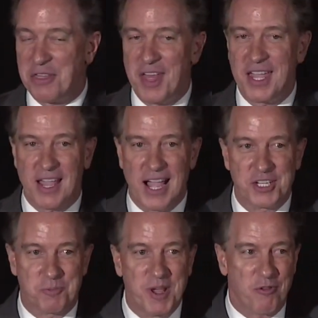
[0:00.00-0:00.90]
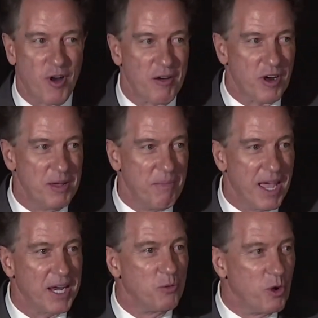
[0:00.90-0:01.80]
I think I speak for every
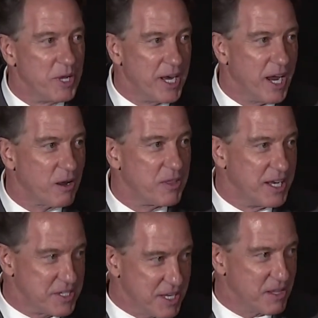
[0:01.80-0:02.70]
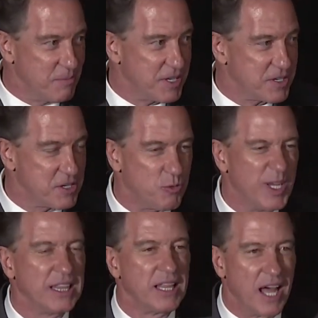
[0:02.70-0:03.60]
man and woman here that is in the
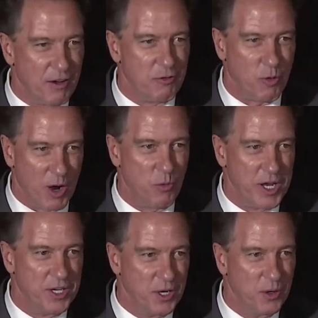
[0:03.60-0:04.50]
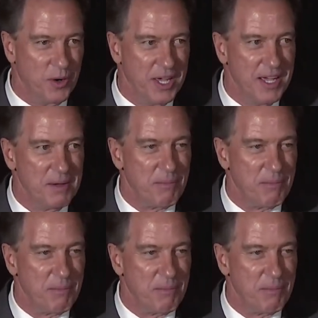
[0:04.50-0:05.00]
business. We love what we do.